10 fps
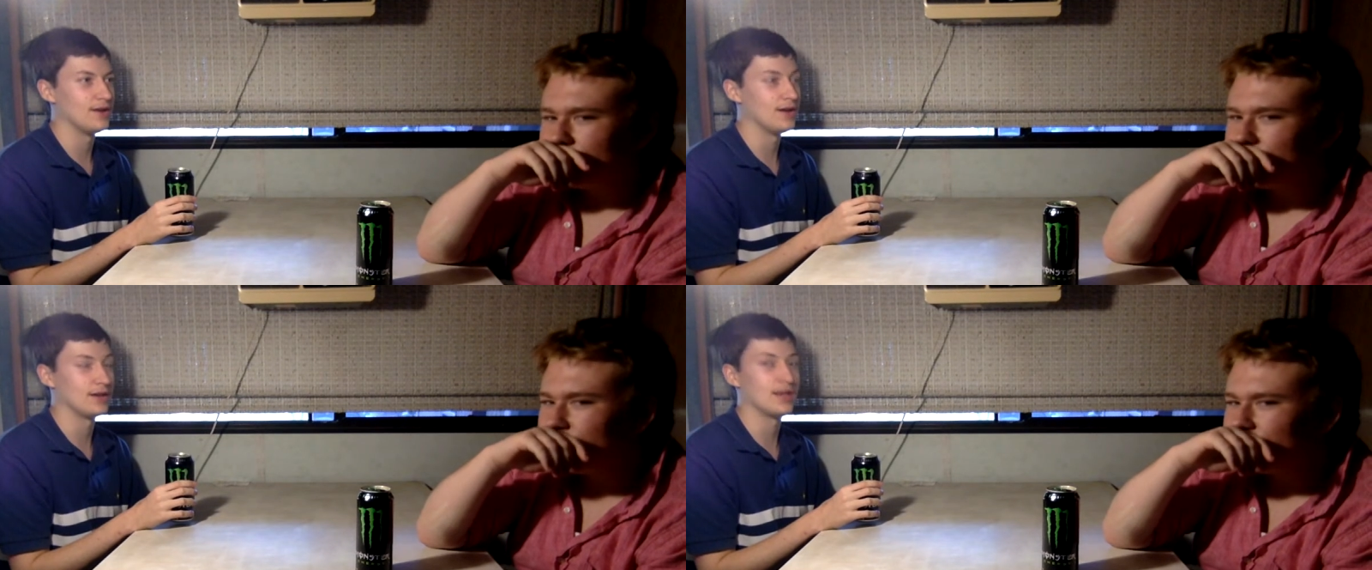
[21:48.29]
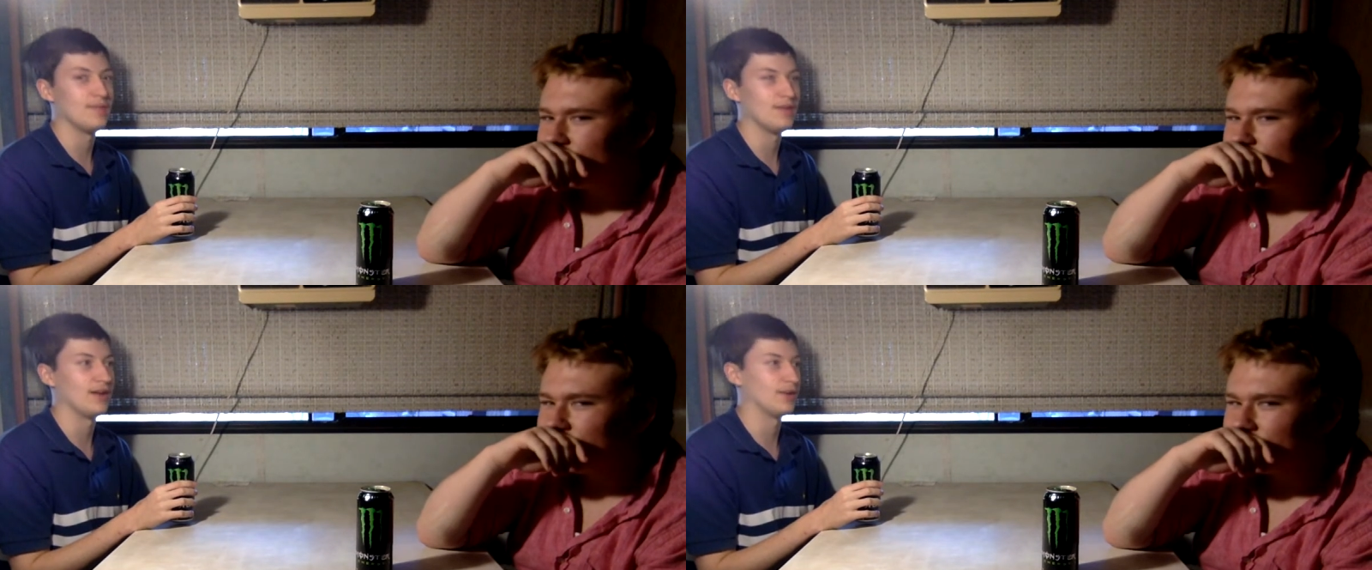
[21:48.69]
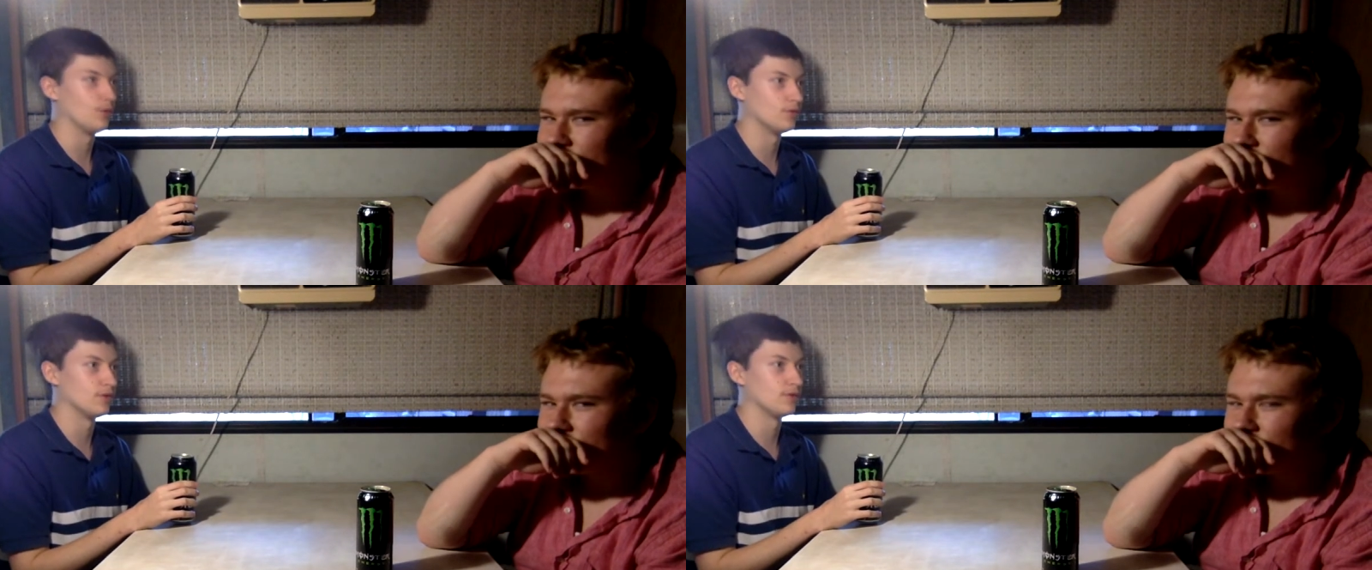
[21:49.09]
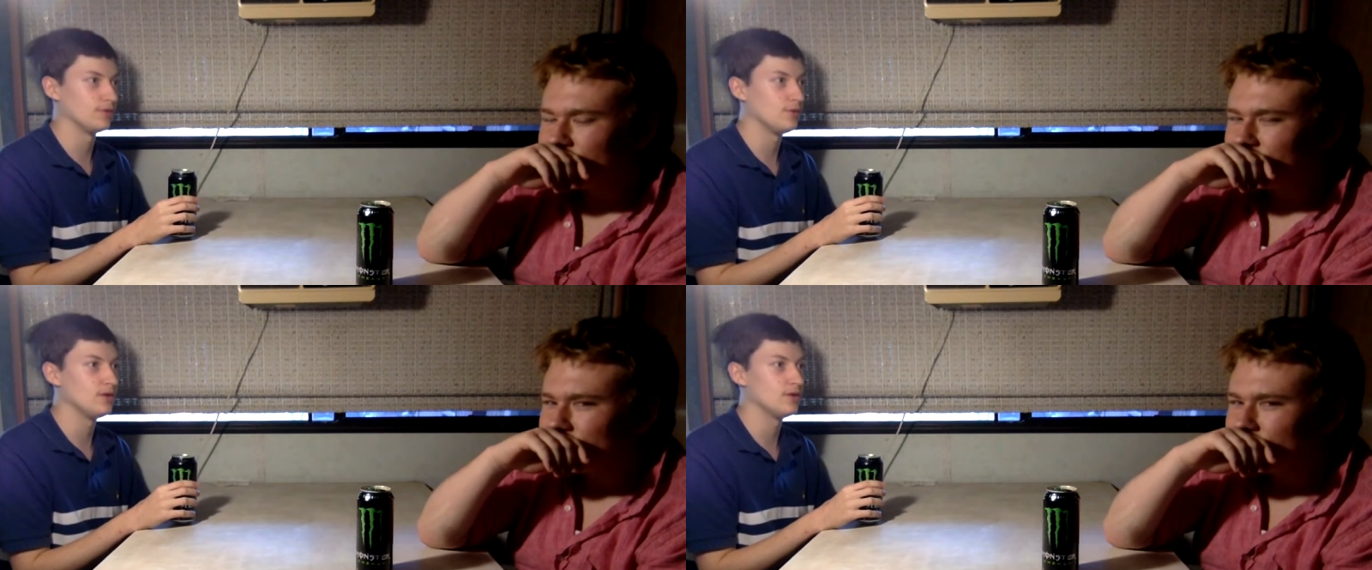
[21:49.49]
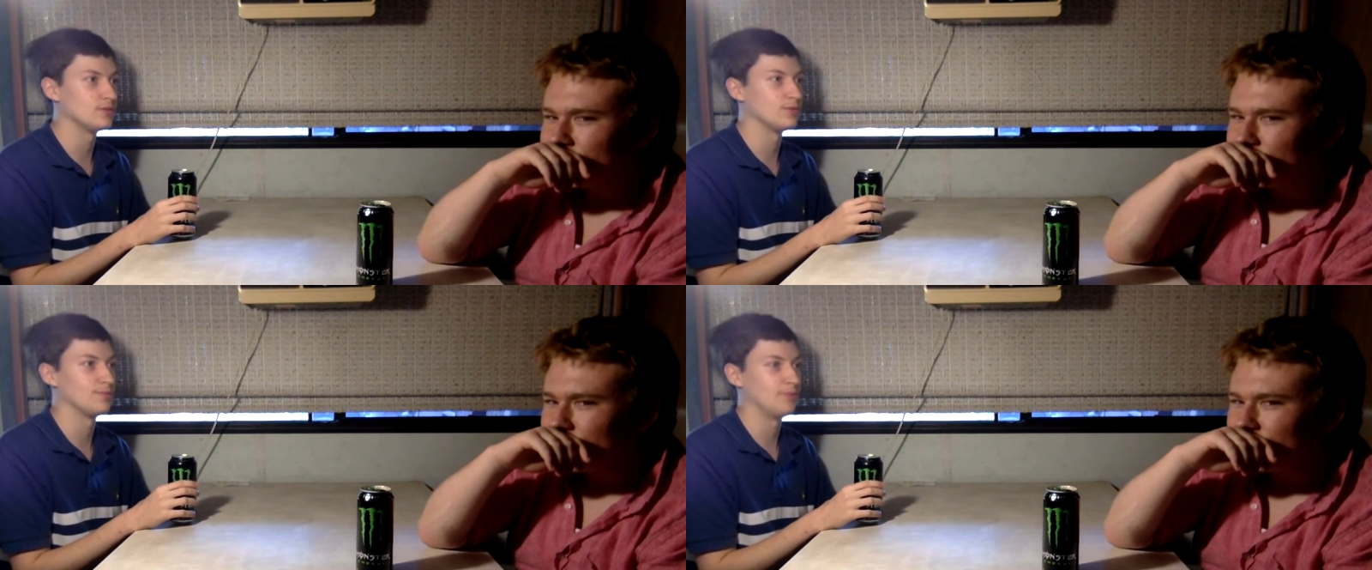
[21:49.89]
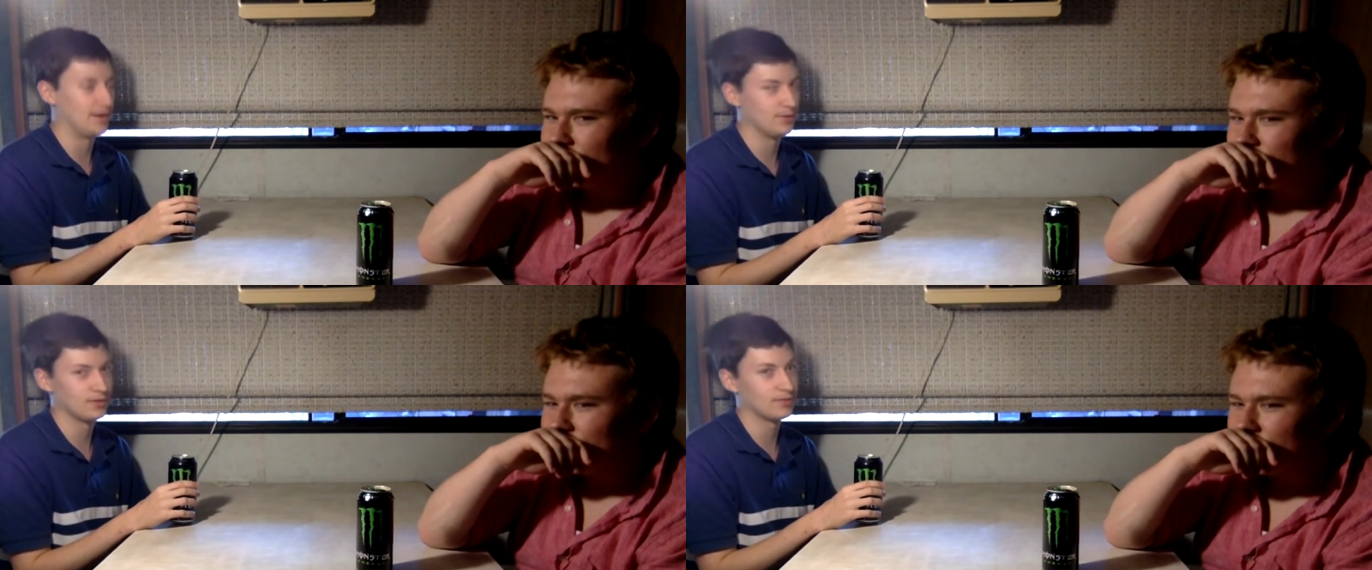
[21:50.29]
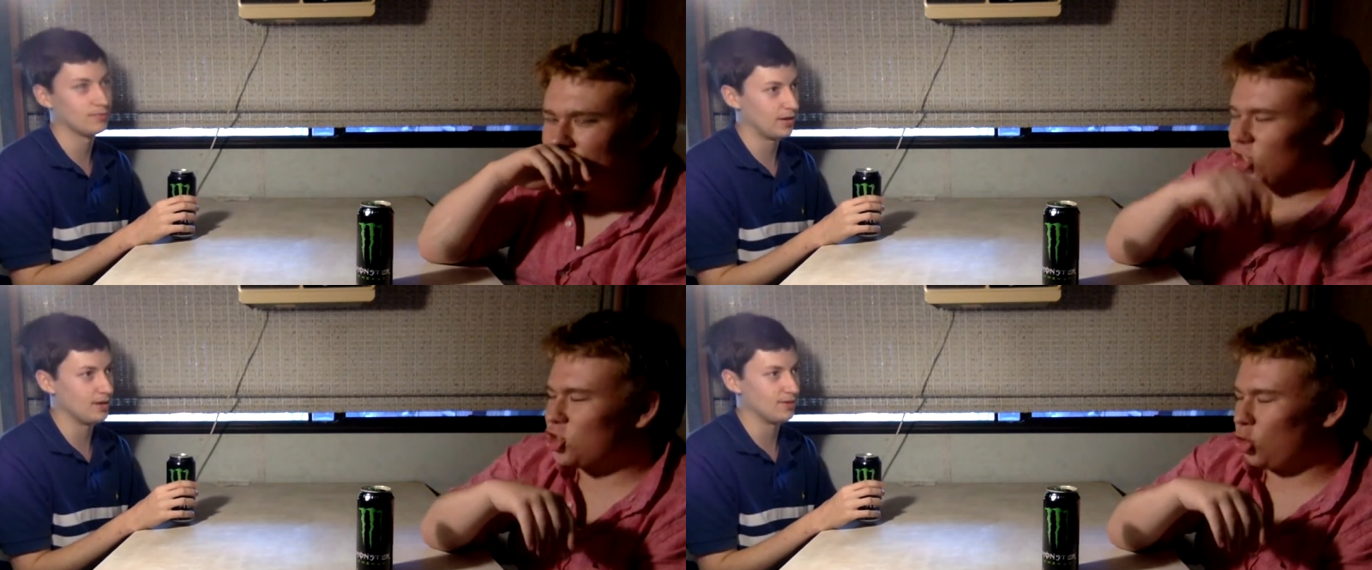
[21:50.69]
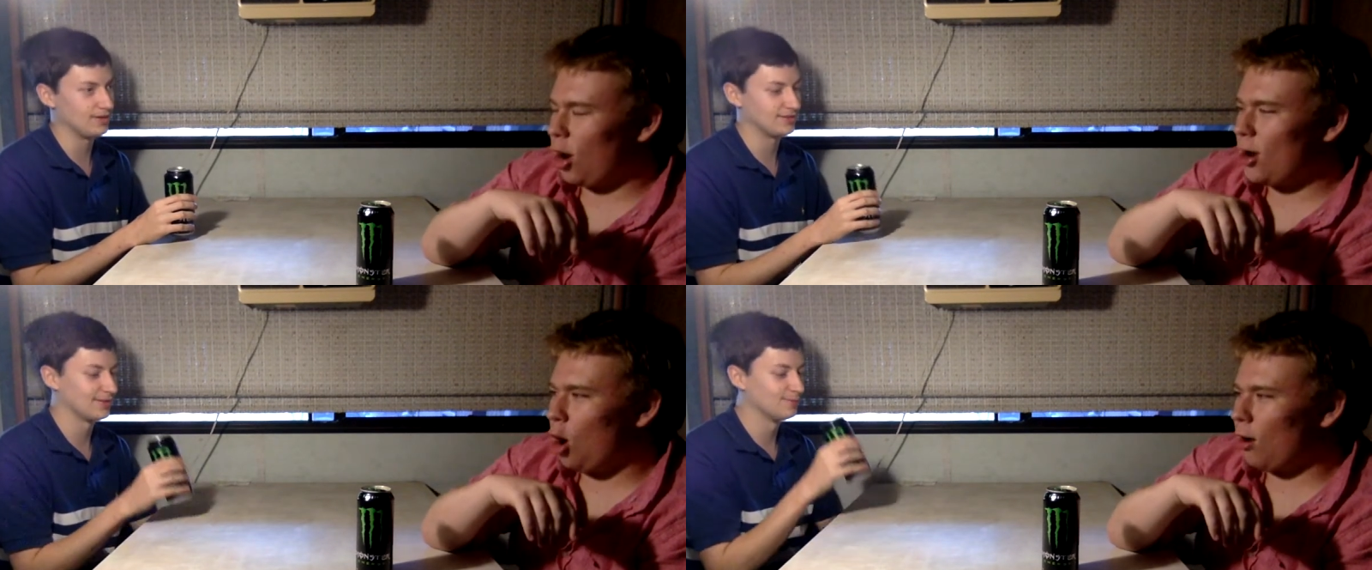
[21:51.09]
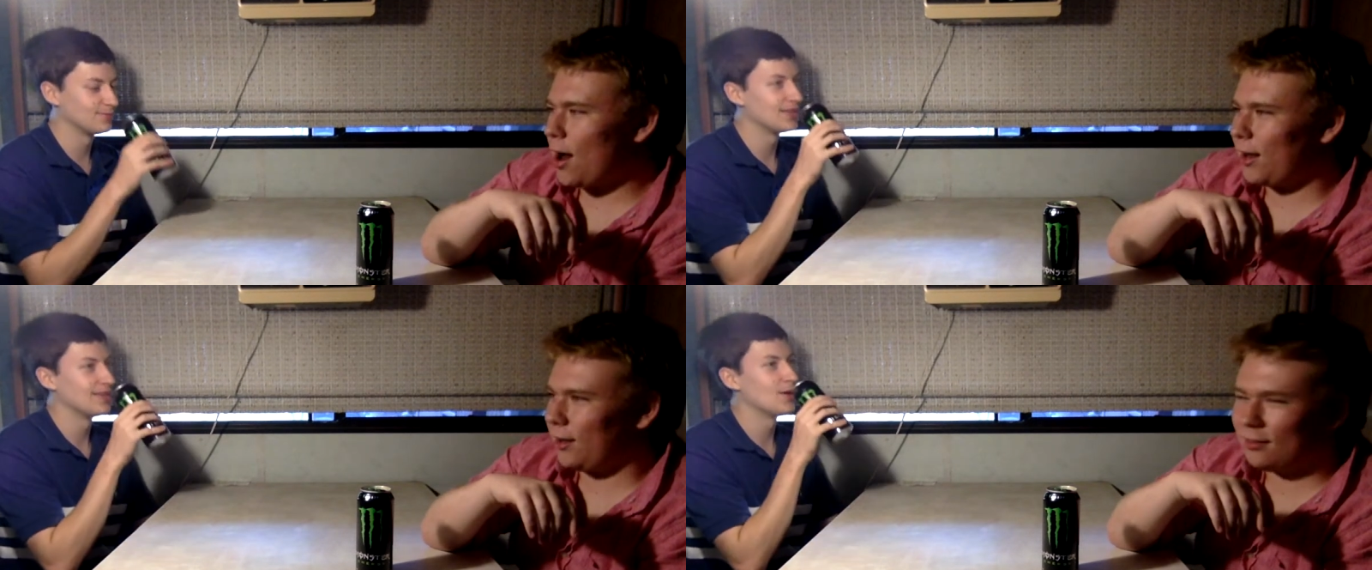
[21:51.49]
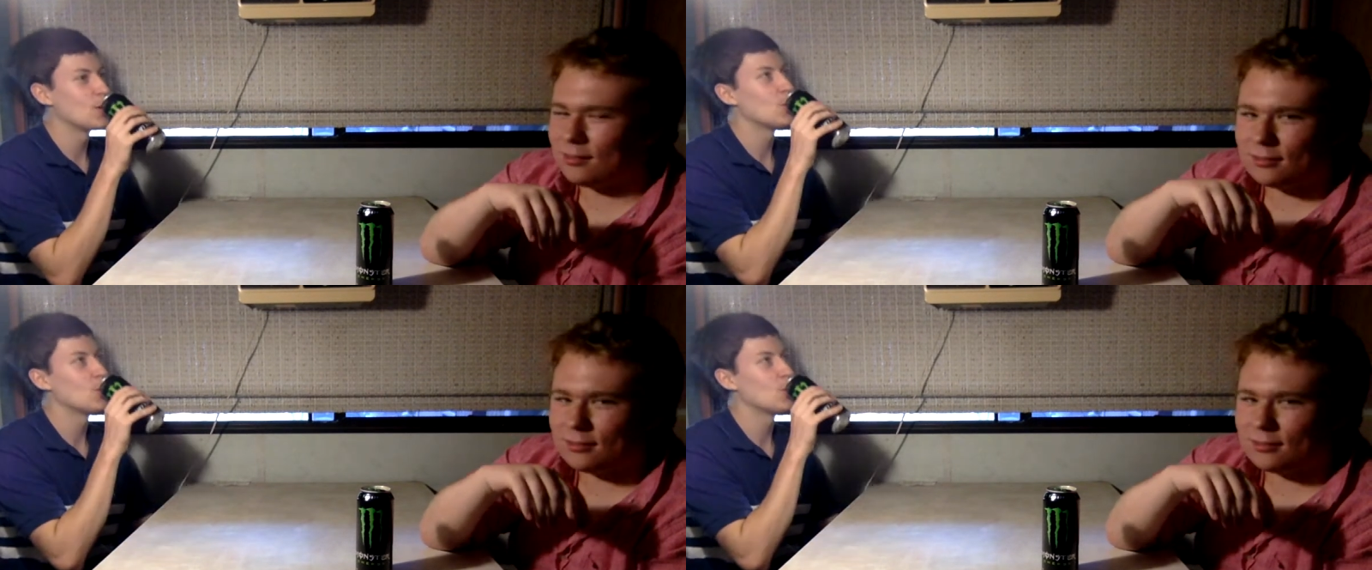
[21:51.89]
Speaker 1: and it came back over a few years with with. Just babies. drink already.